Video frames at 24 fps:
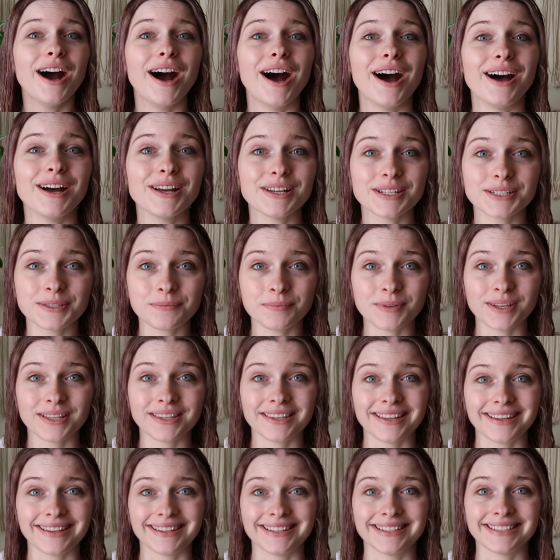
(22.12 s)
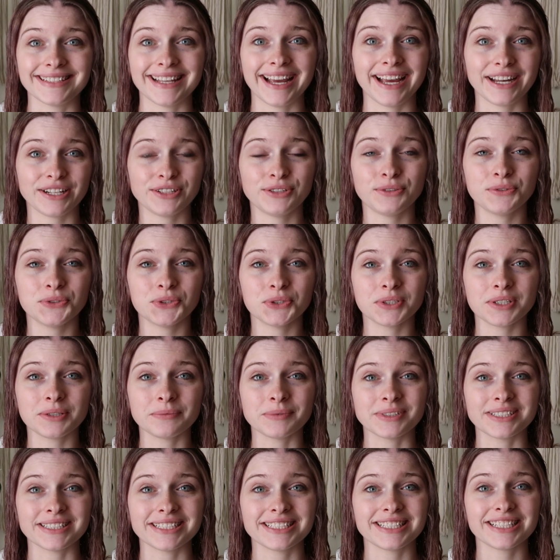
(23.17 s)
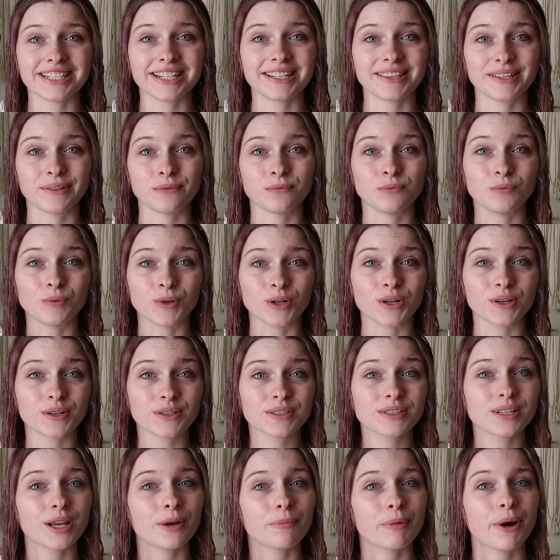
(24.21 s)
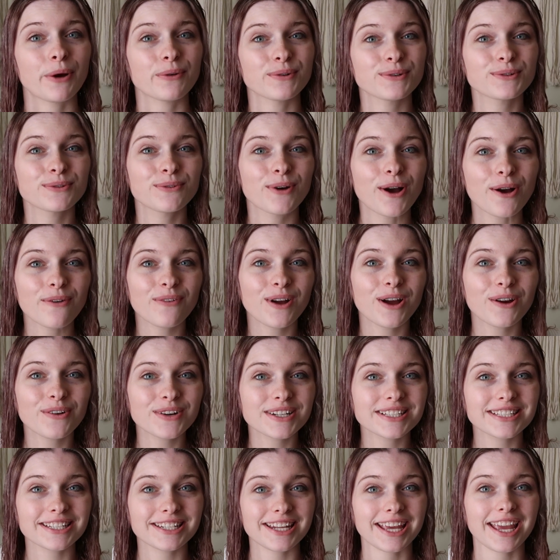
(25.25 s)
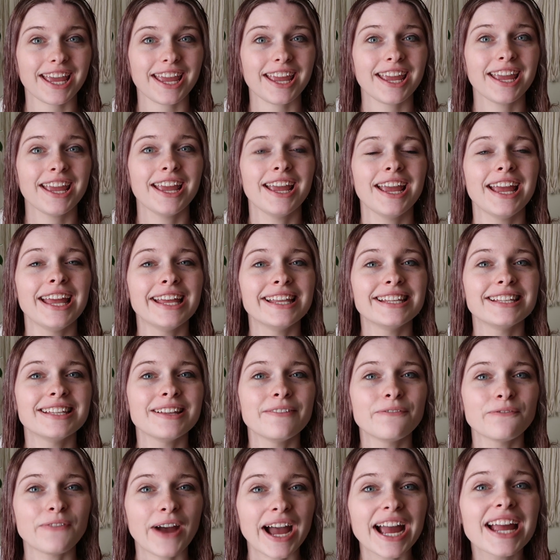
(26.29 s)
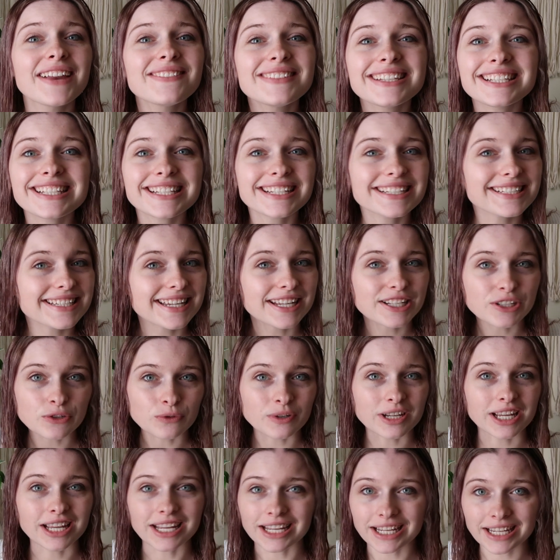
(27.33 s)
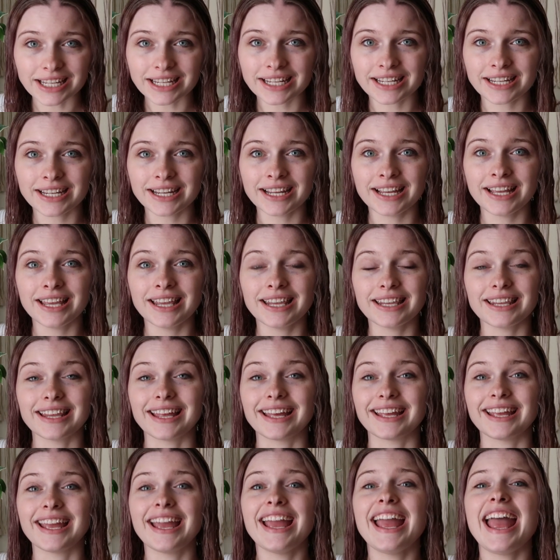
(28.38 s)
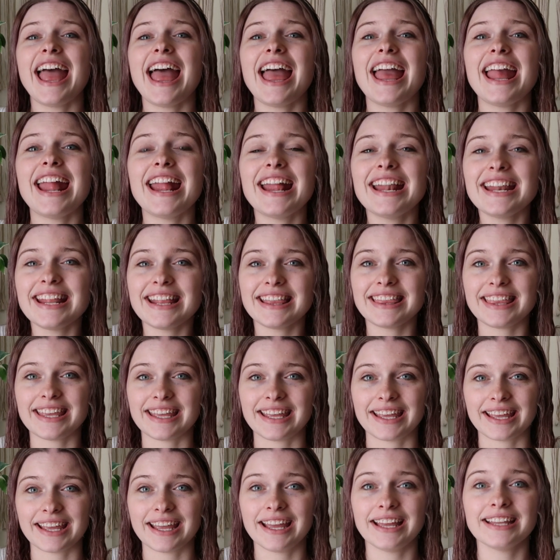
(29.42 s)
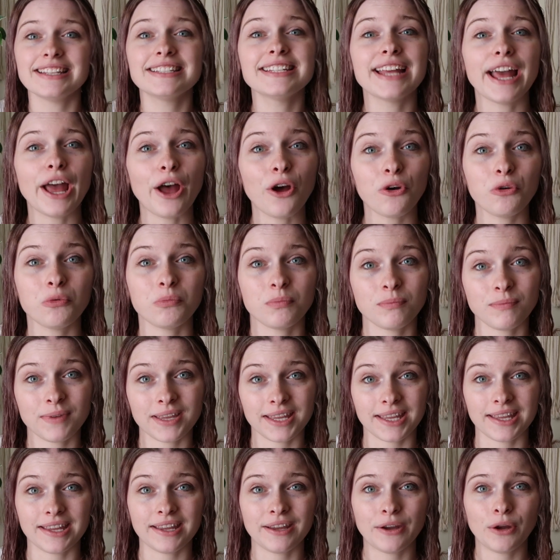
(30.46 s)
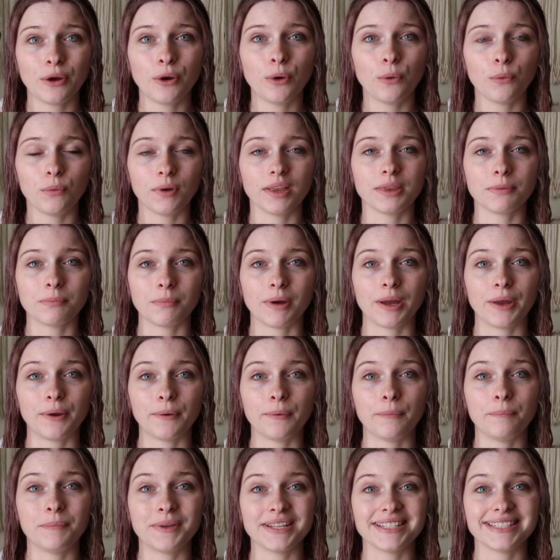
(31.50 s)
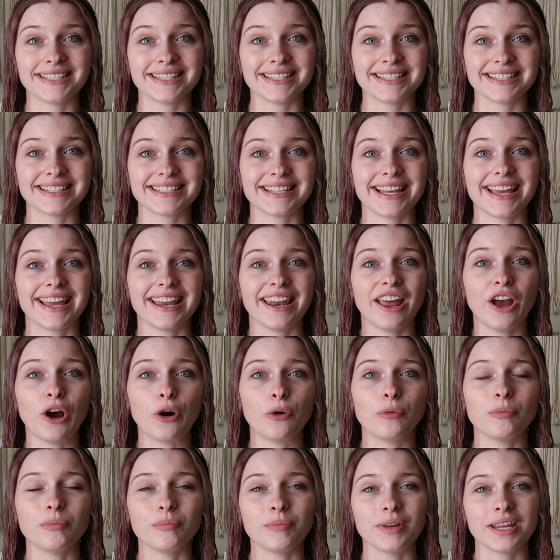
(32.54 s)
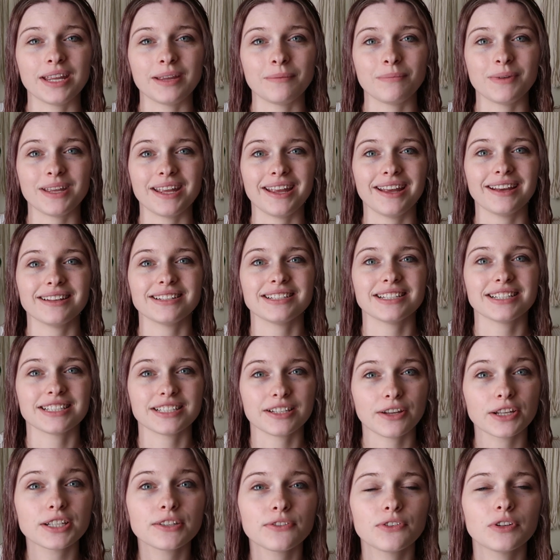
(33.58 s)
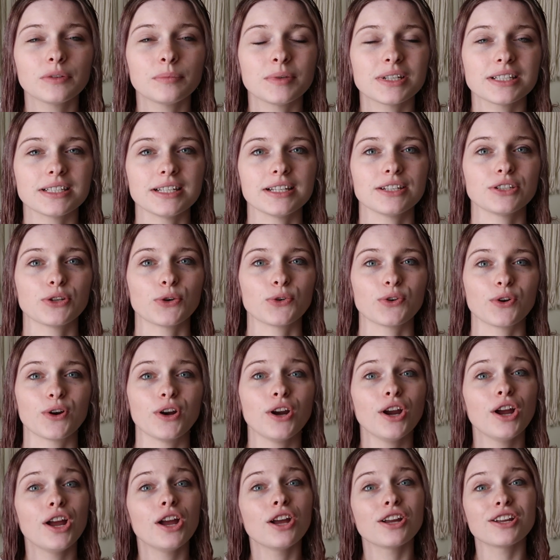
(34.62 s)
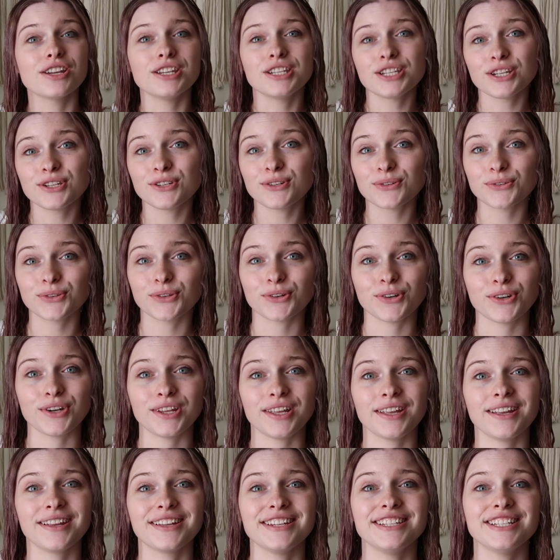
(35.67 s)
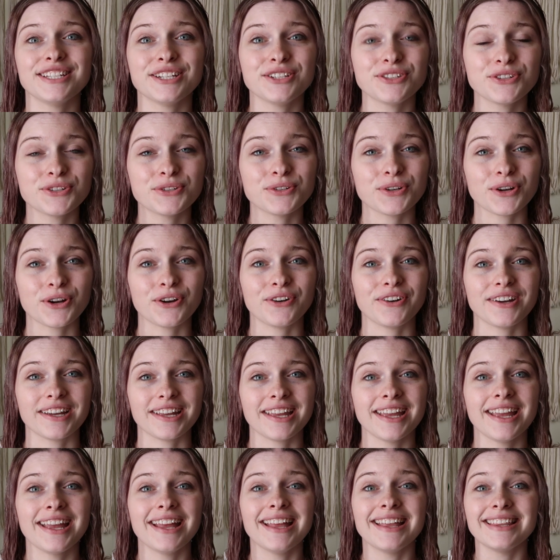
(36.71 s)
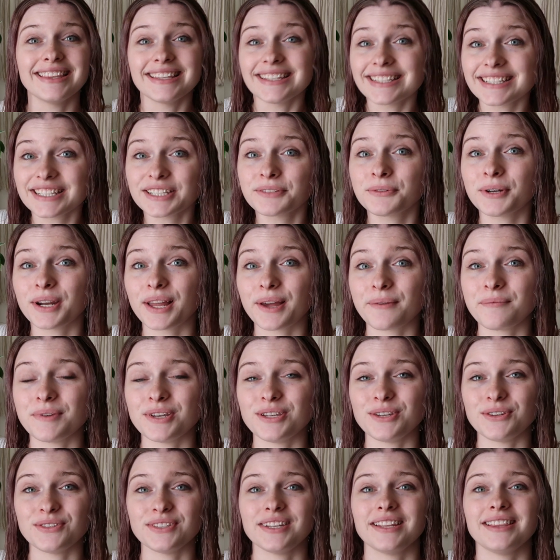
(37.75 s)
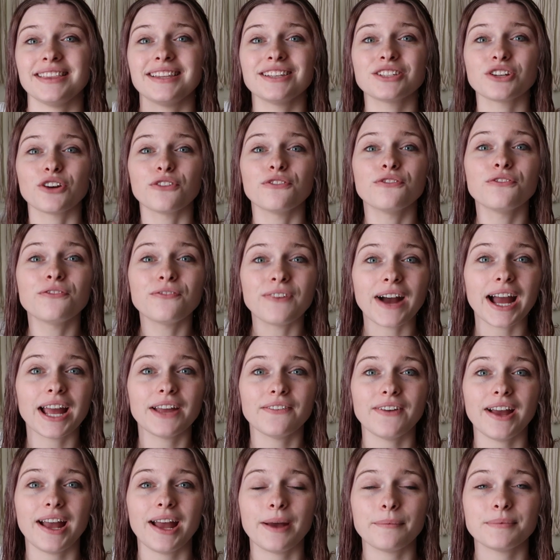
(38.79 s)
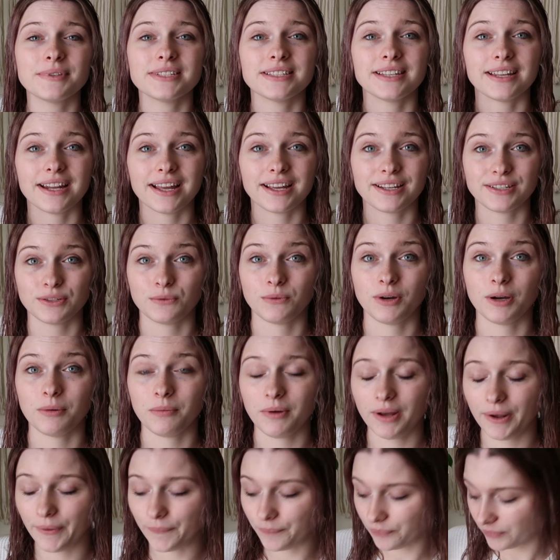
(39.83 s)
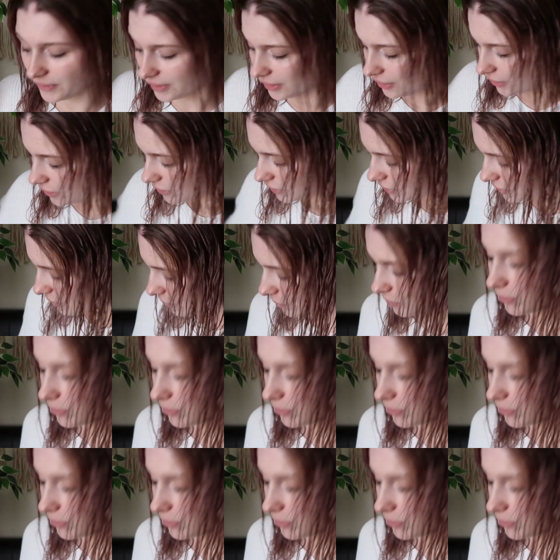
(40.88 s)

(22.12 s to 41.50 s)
a husband that is active duty military that works about 12 hours a day, 5 to 6 days a week, like anything to help me with my business and help me be a successful business owner, continue learning, continue growing. This is what I've been using. These are 5 apps that I swear by. So